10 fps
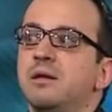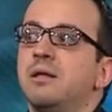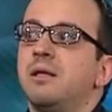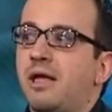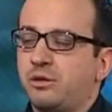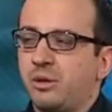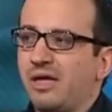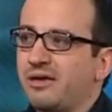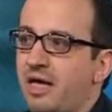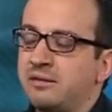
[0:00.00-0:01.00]
I, I,
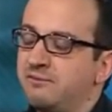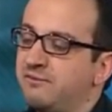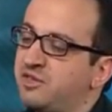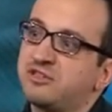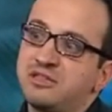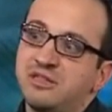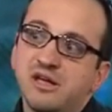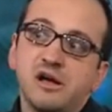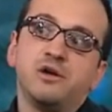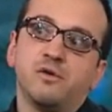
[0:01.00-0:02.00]
can't envisage a
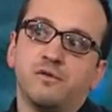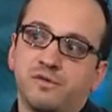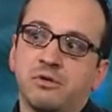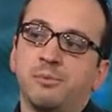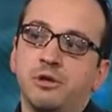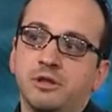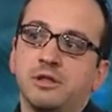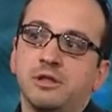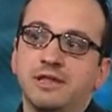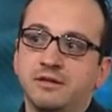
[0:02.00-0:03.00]
scenario of the Greek political
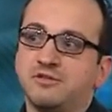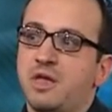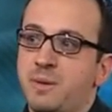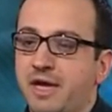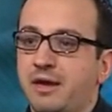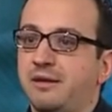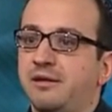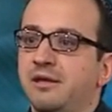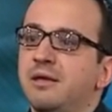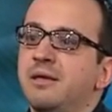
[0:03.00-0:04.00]
leaders coming back and
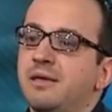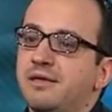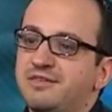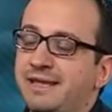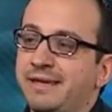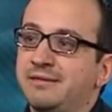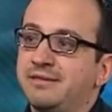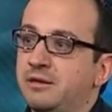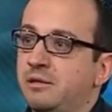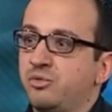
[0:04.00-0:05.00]
selling a
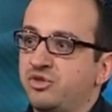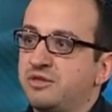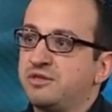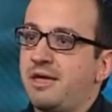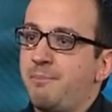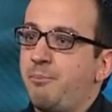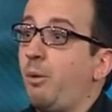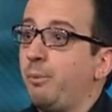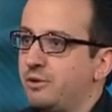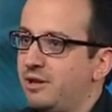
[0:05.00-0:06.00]
deal which is uh,
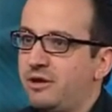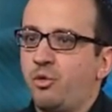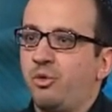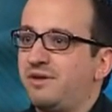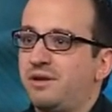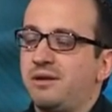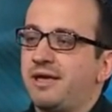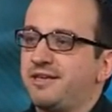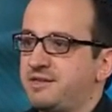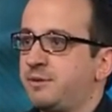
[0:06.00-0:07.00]
popular or even
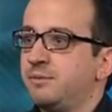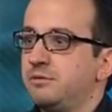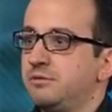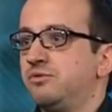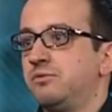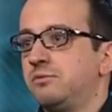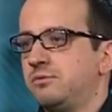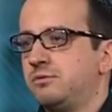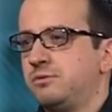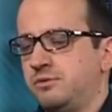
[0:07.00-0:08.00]
acceptable to,
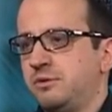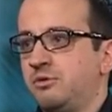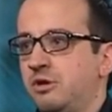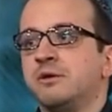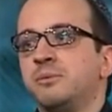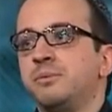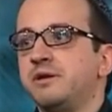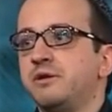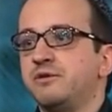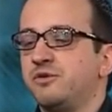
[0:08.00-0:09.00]
to, the Greek public
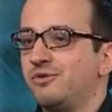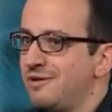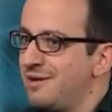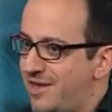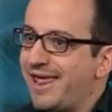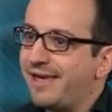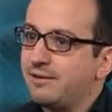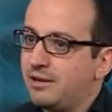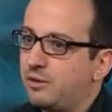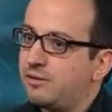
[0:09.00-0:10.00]
opinion. So the,
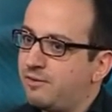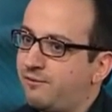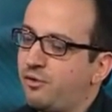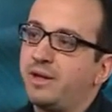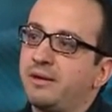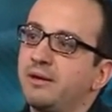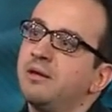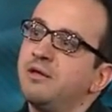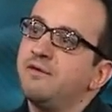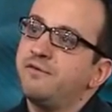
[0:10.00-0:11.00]
you know, the following
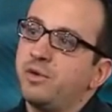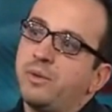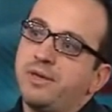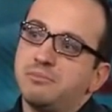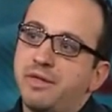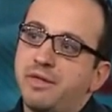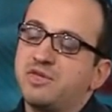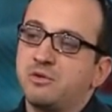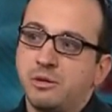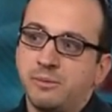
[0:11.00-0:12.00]
few weeks and months are
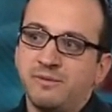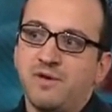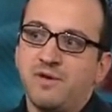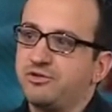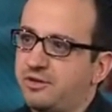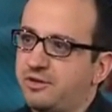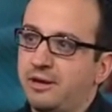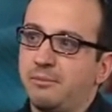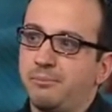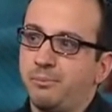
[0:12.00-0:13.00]
going to be very interesting
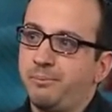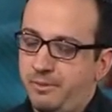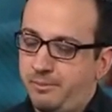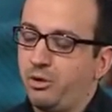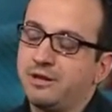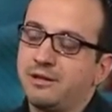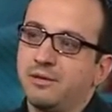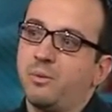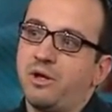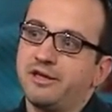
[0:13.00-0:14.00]
politically wise.